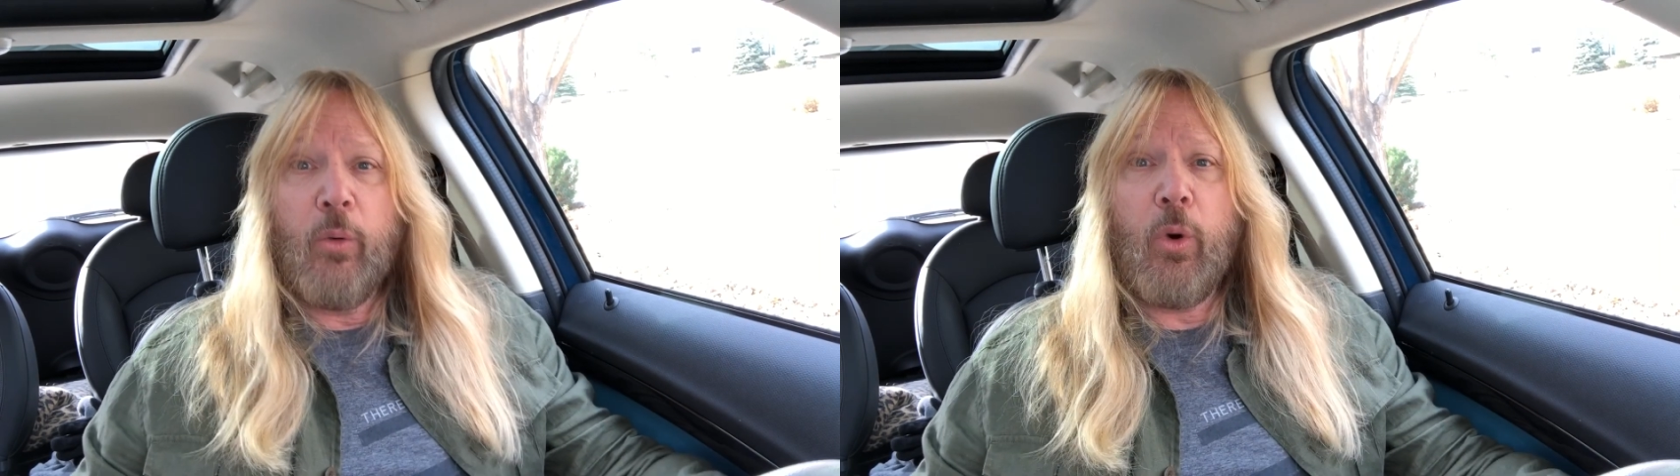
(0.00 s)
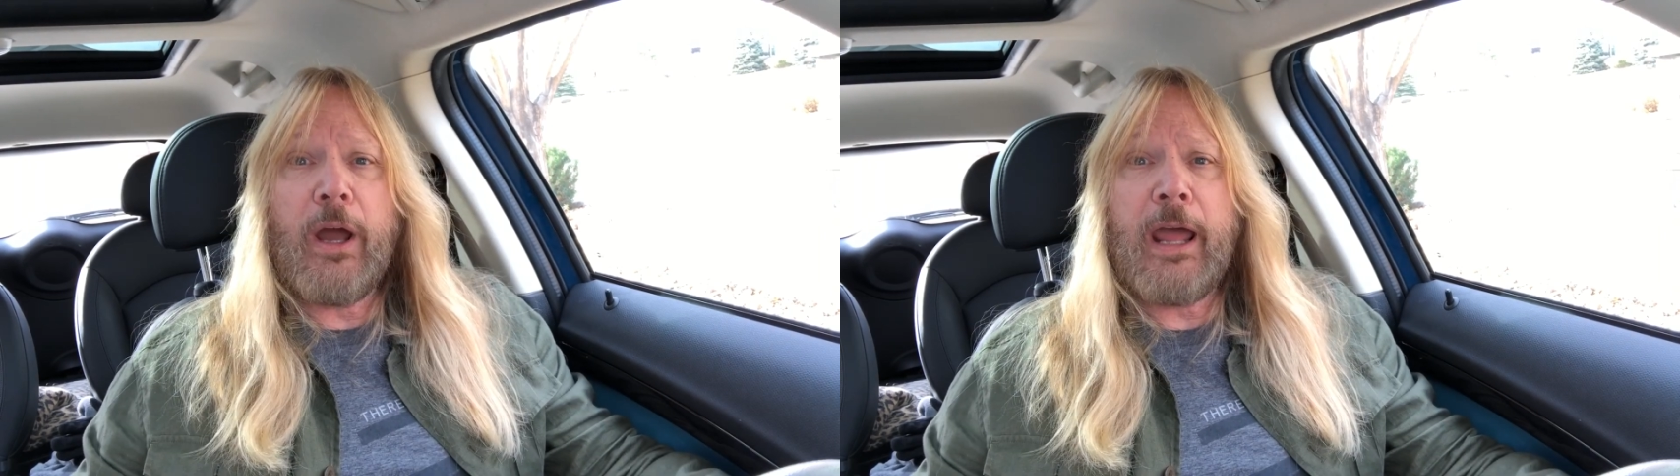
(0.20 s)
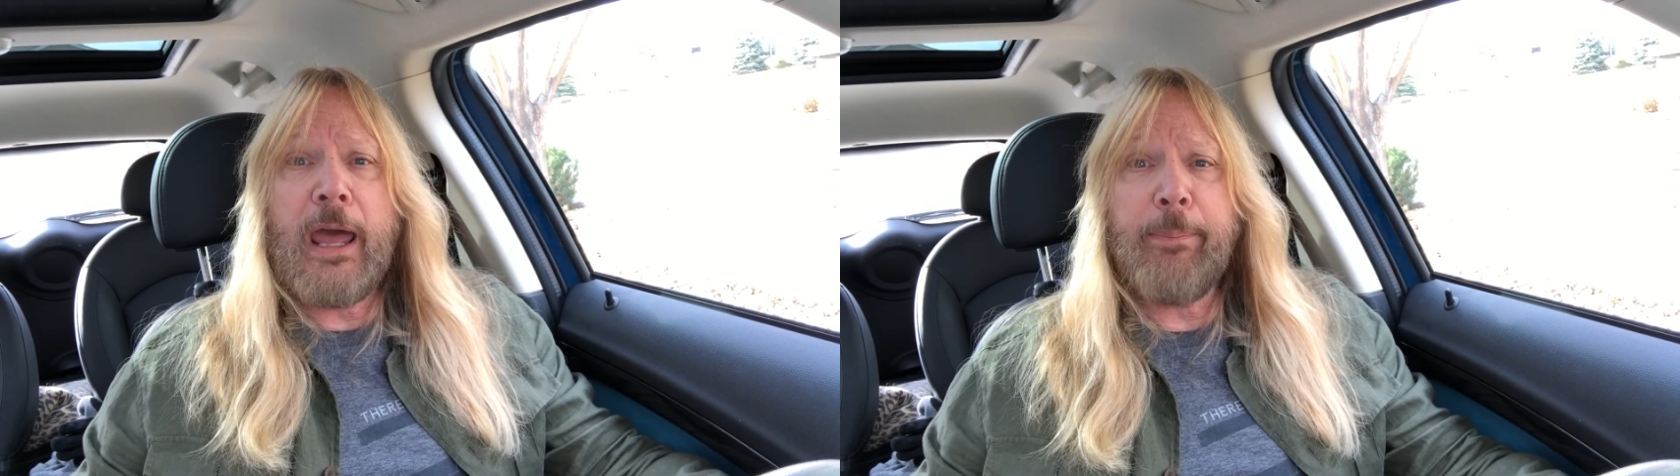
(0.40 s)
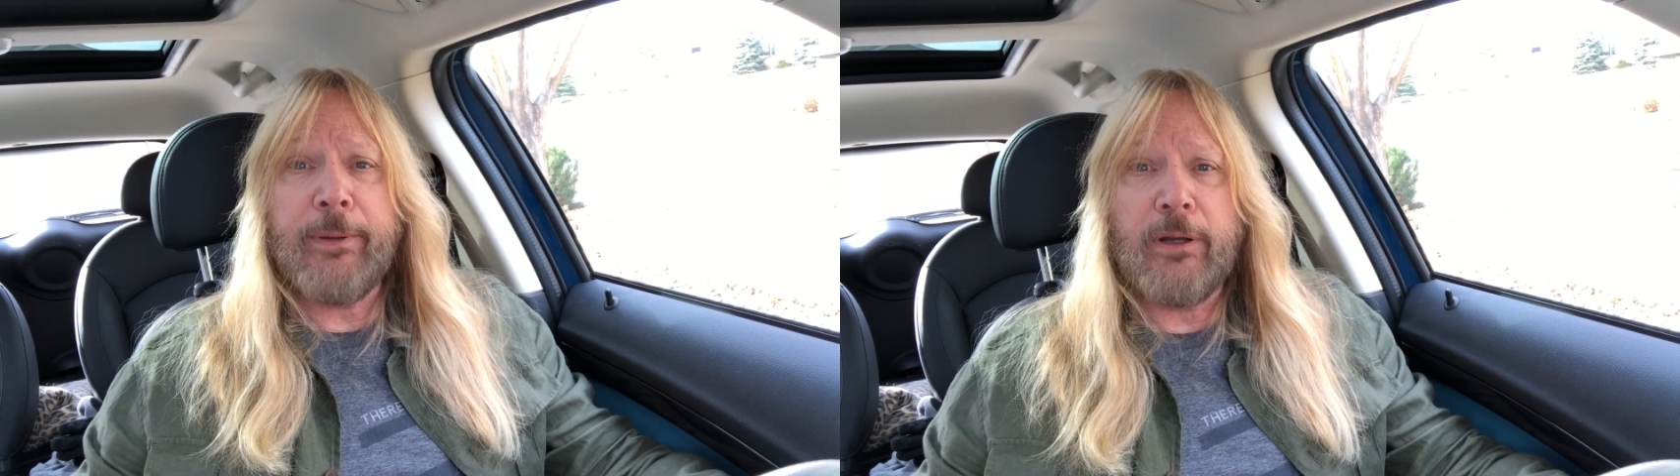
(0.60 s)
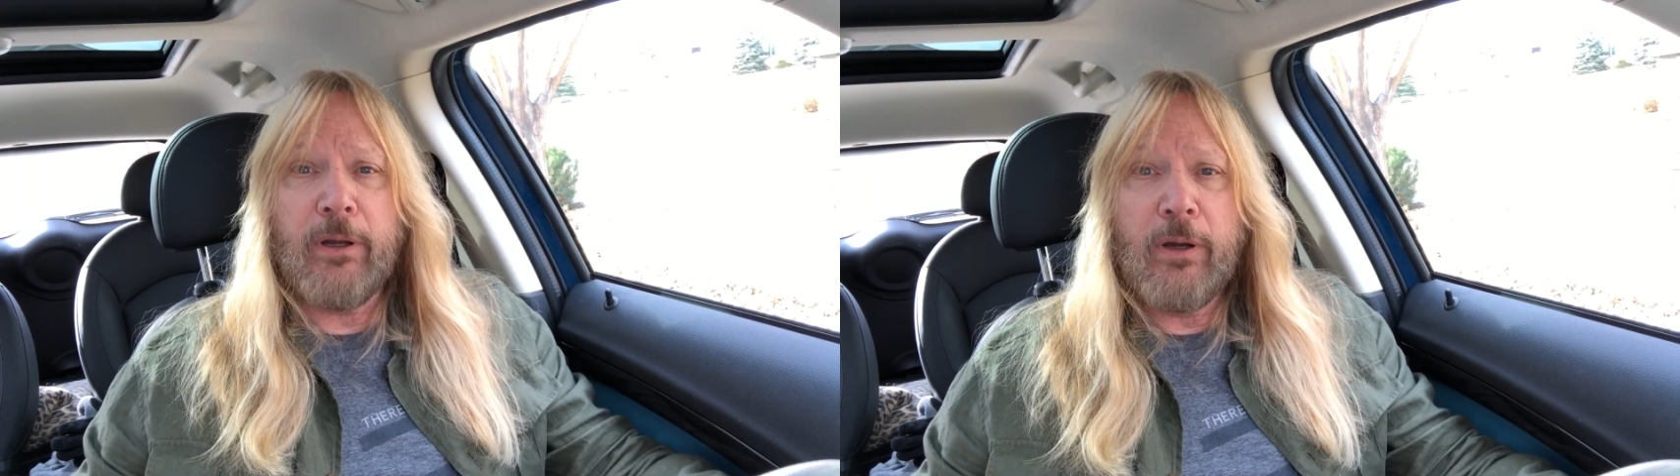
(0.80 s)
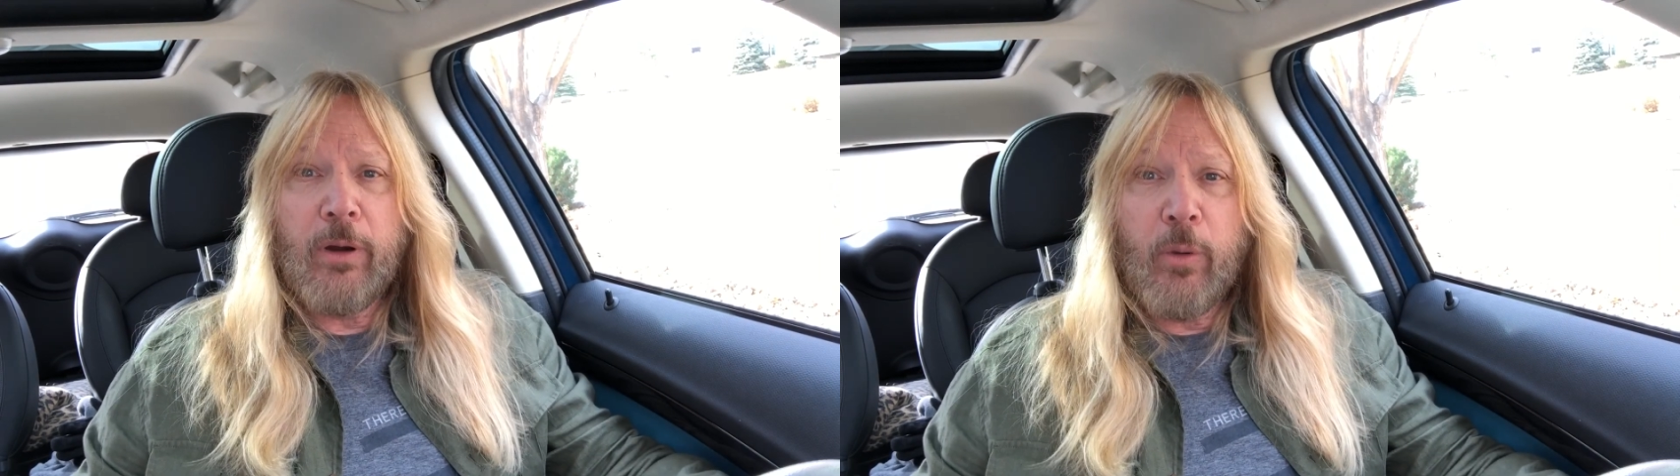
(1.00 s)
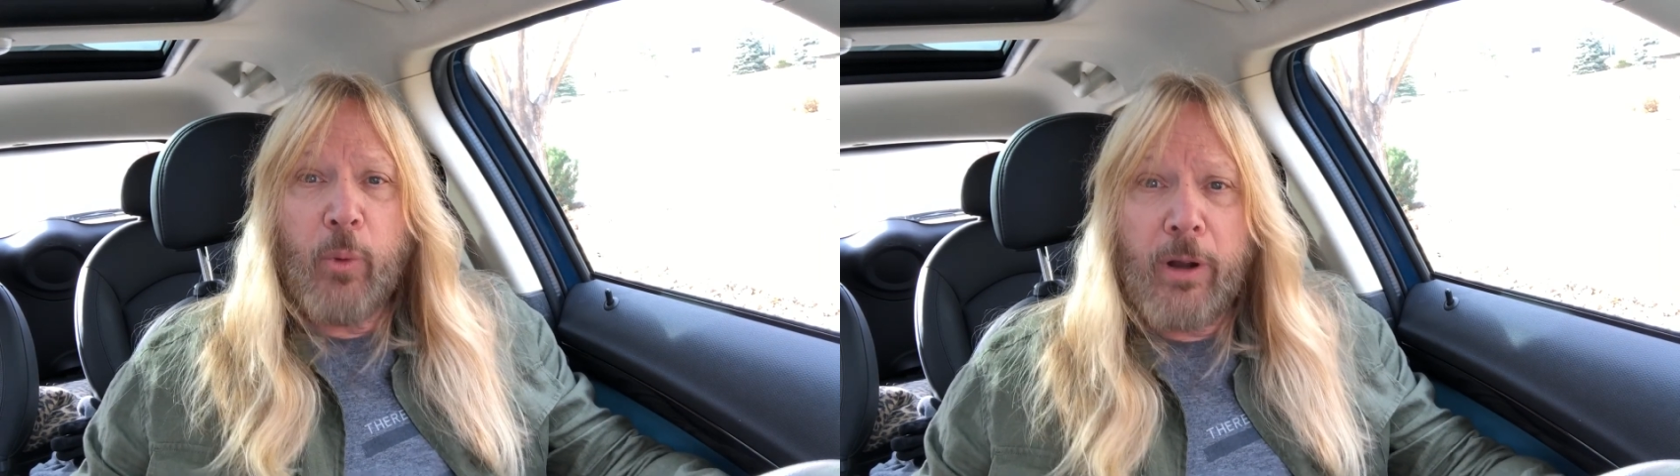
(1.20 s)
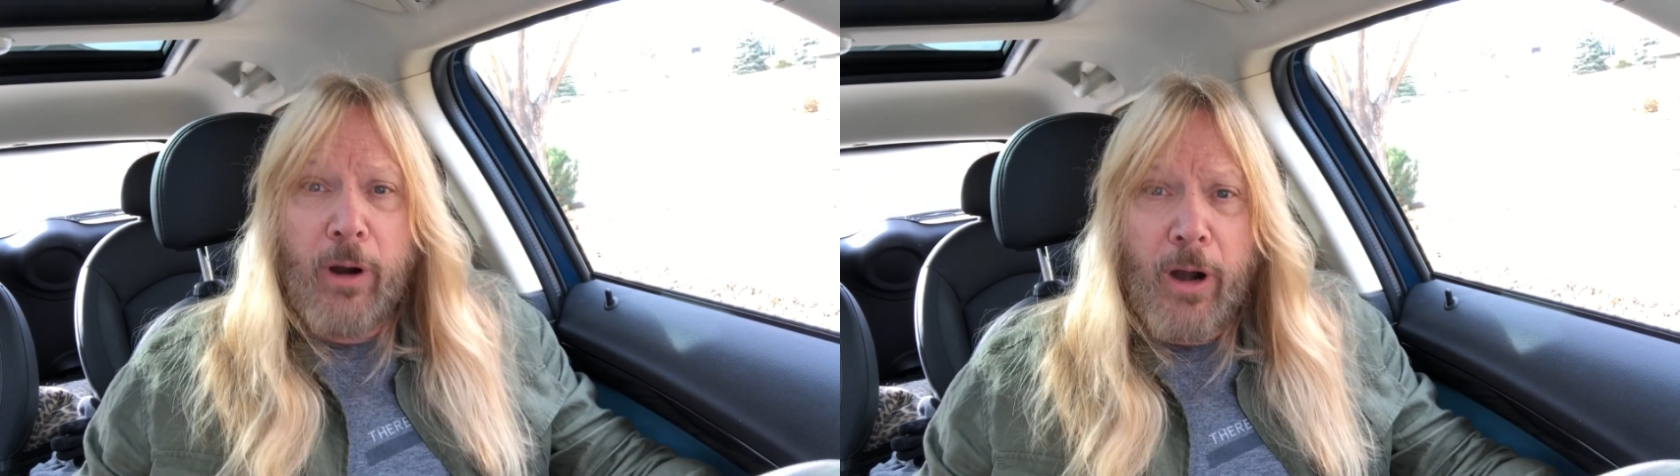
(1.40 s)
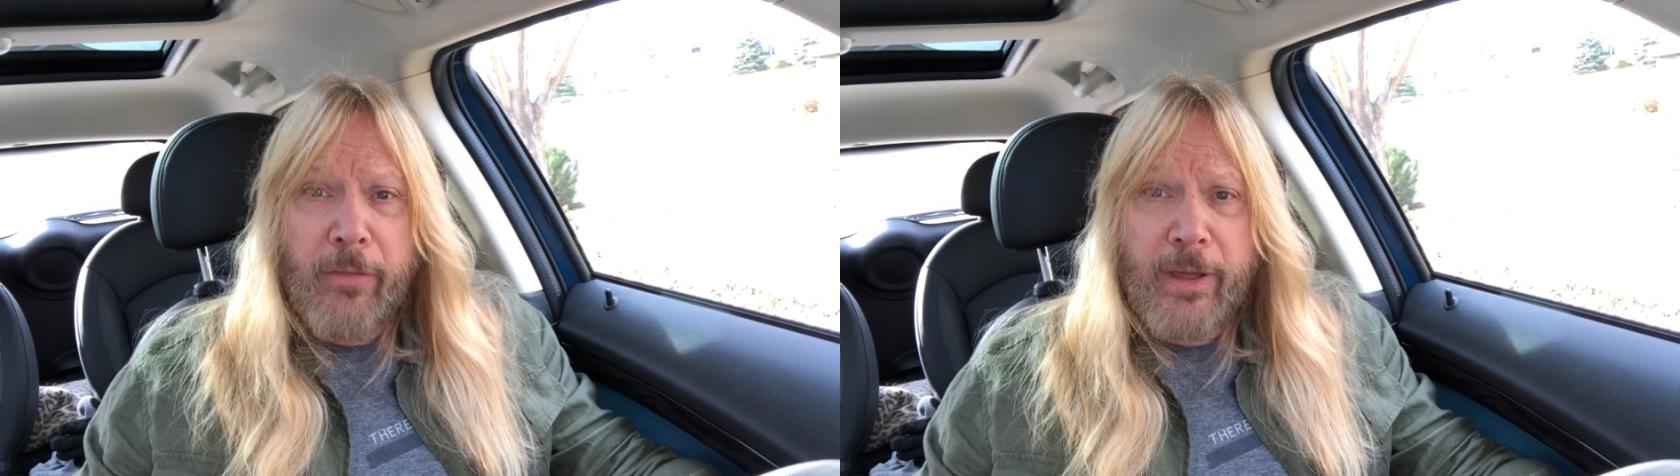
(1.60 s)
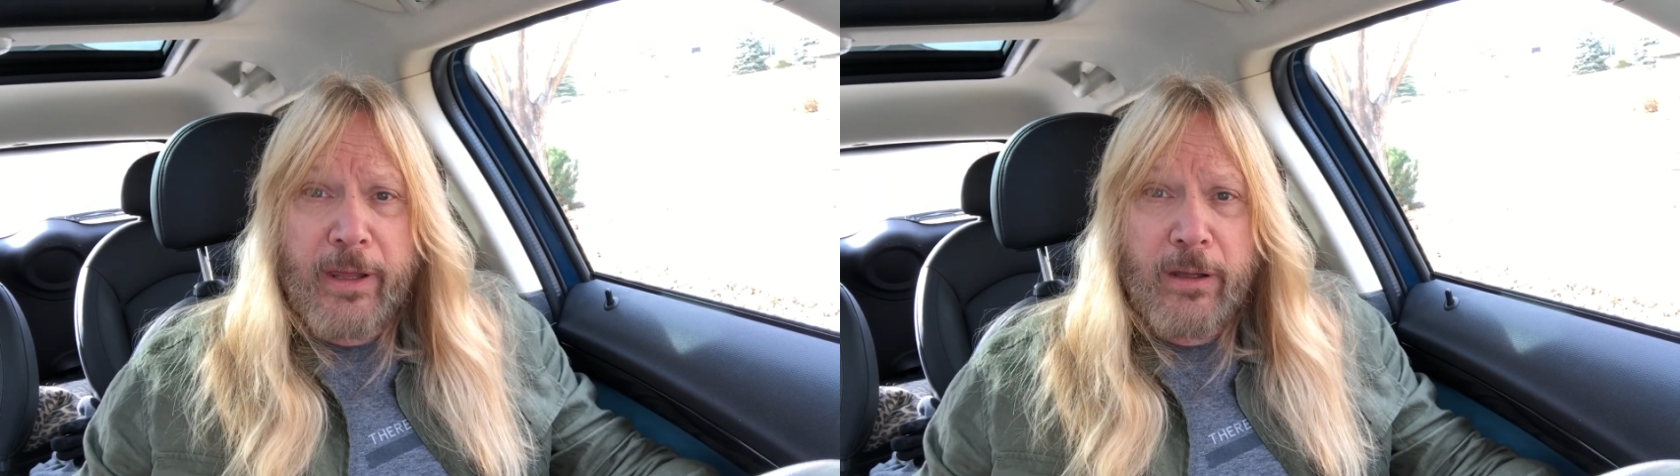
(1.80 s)
What happened? Where are
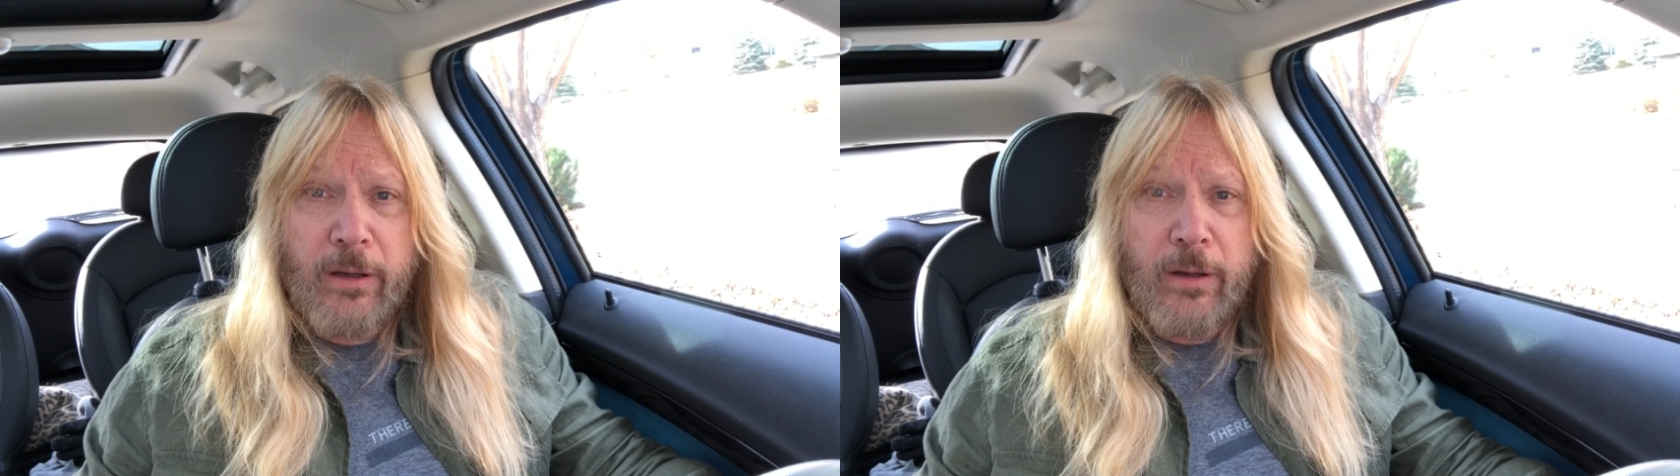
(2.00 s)
they?